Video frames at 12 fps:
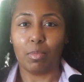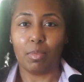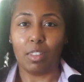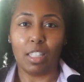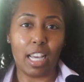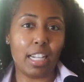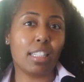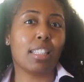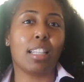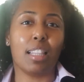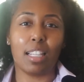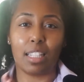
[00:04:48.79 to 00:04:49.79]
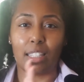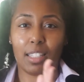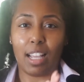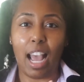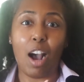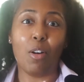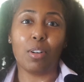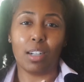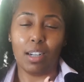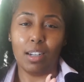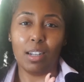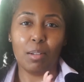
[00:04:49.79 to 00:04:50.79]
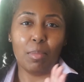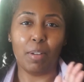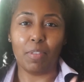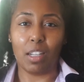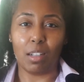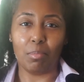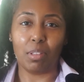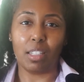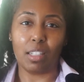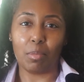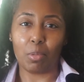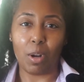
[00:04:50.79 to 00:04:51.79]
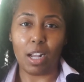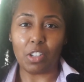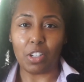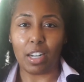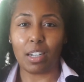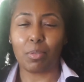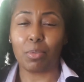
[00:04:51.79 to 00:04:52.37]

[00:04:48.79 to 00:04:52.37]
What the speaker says: led to this outcome of the completed project,